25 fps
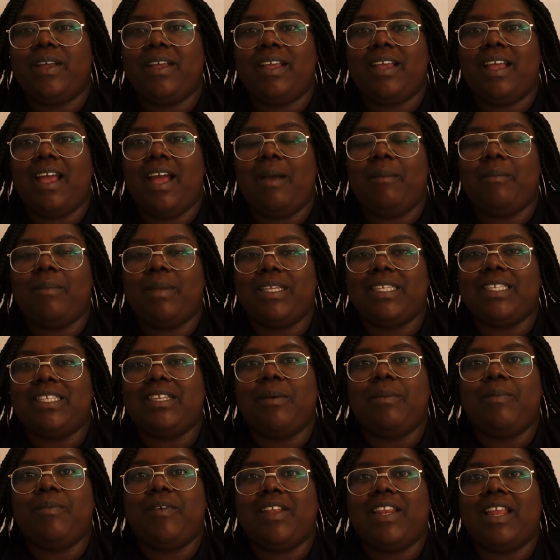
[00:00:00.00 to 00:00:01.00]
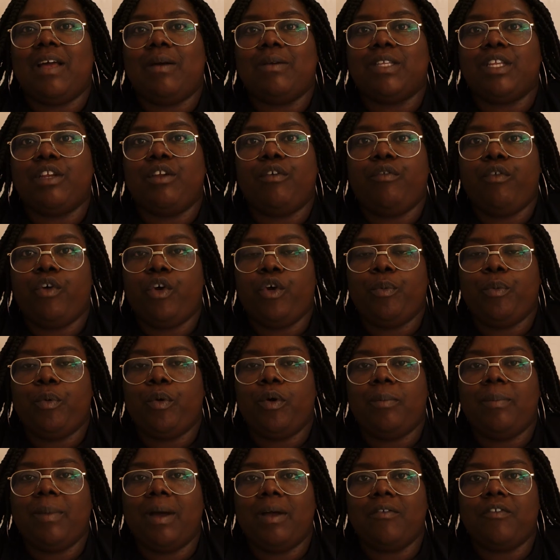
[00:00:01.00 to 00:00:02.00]
it's something that was an affordable
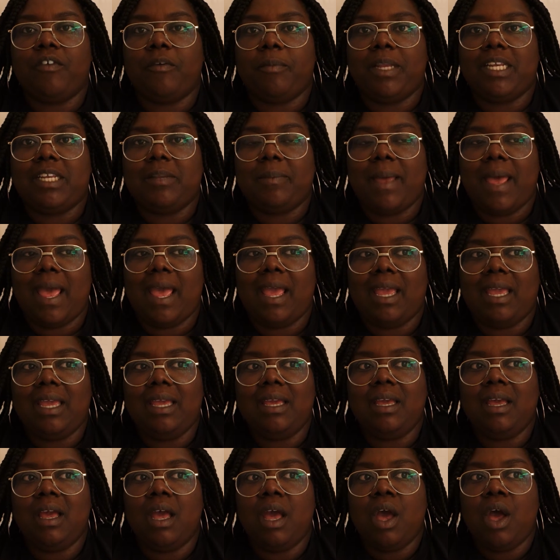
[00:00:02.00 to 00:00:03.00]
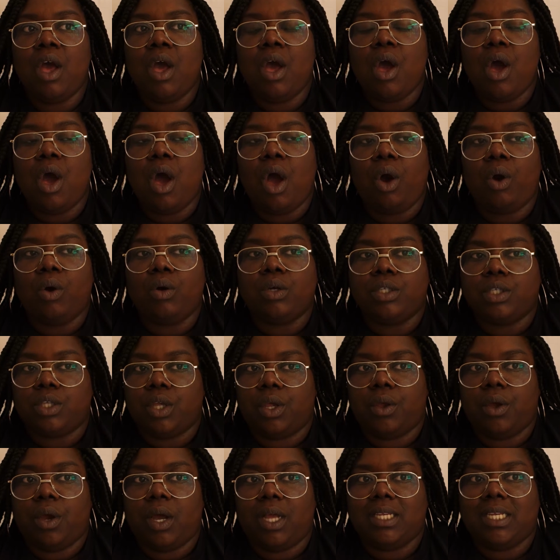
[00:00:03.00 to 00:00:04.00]
amount for me to pay.
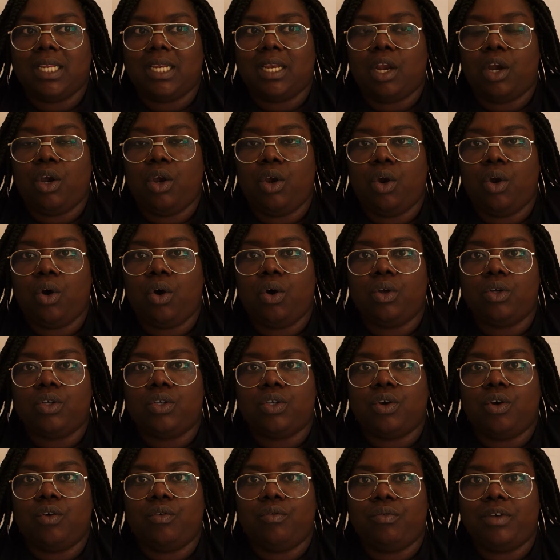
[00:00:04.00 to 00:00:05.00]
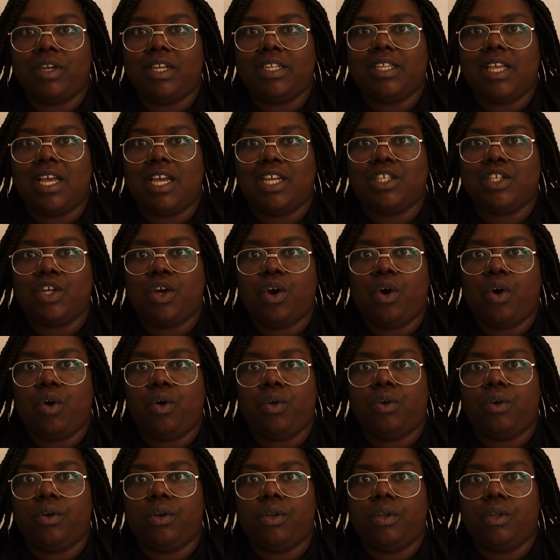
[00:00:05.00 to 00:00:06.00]
Also, I did a lot of research
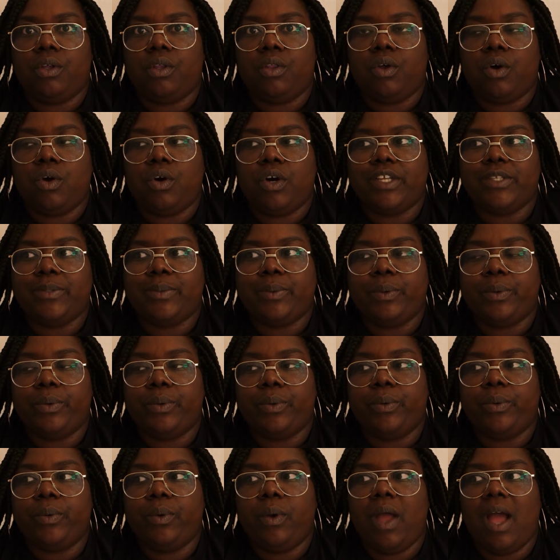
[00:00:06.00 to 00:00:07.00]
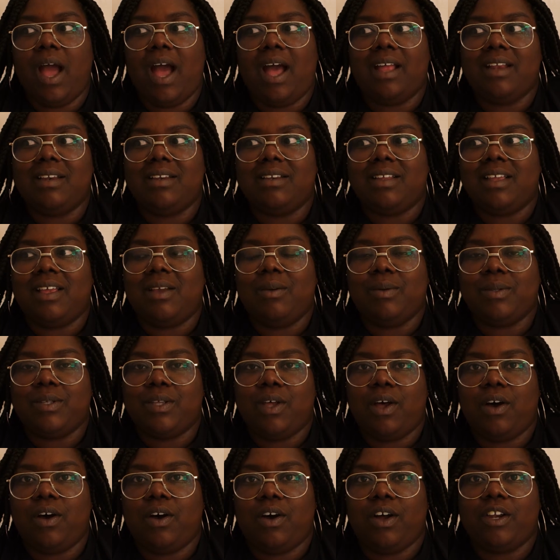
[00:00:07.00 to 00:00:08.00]
on the hospital, and it was
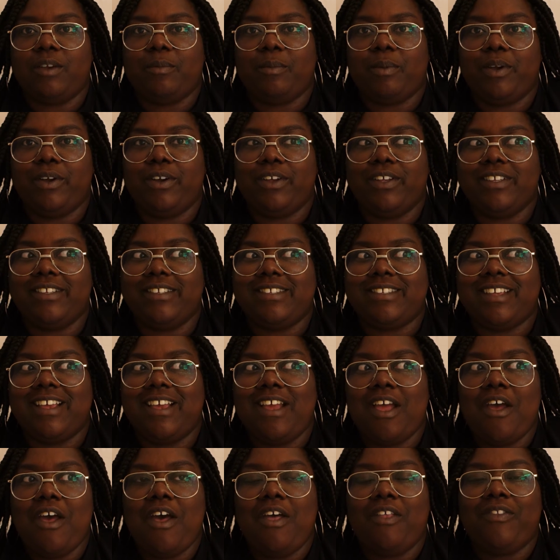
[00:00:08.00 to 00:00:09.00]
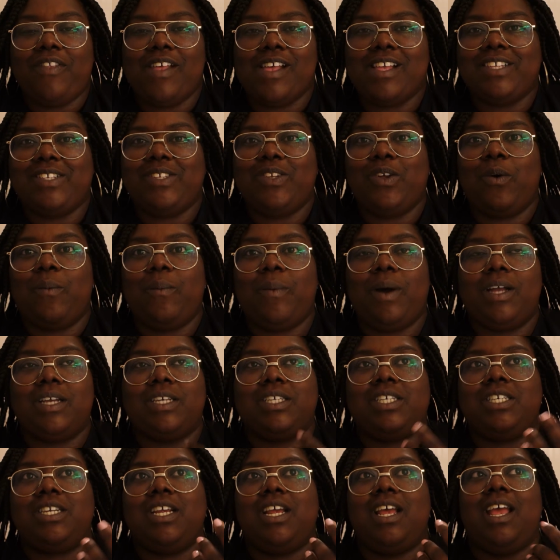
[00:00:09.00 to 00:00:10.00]
hard because there's not
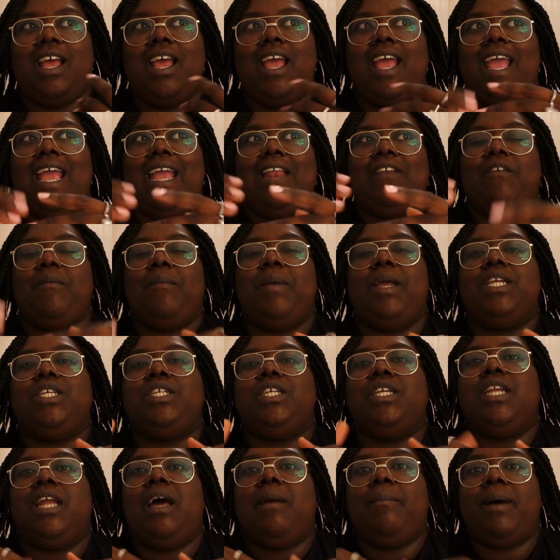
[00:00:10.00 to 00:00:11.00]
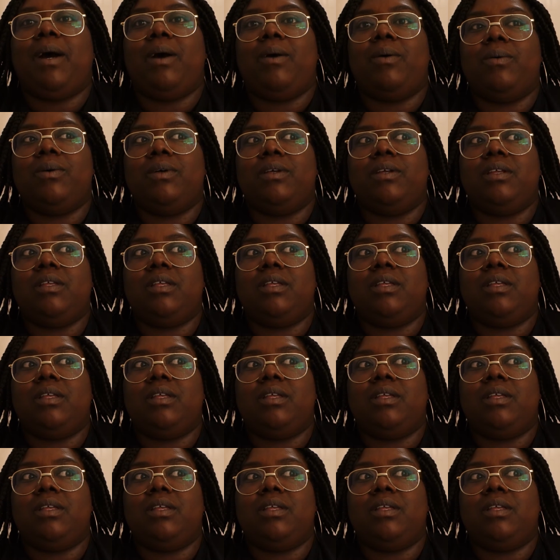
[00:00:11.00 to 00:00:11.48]
much information about